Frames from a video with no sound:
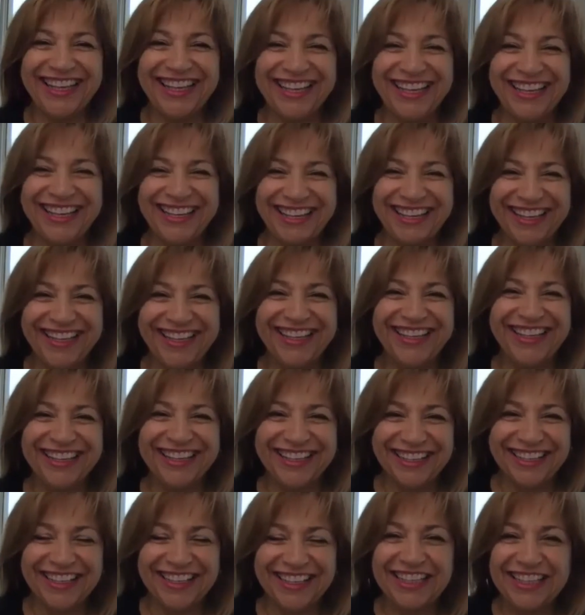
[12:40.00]
be
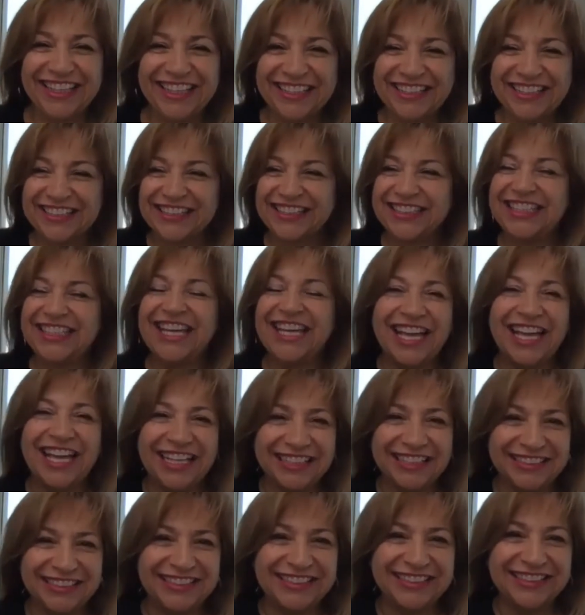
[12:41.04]
courteous. So here's what
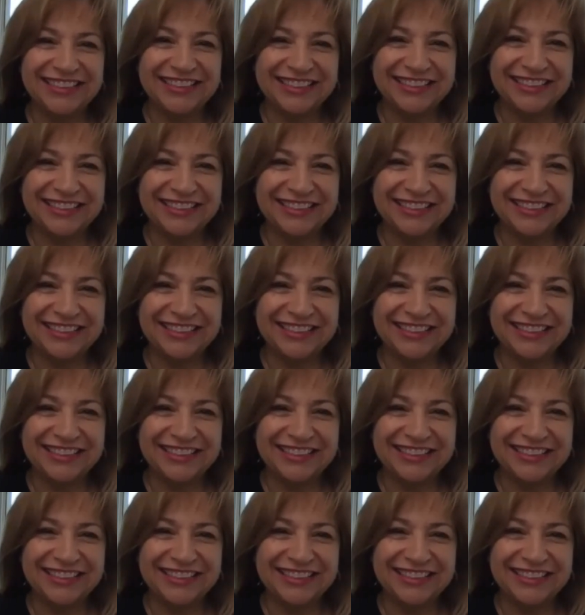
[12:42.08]
we mean.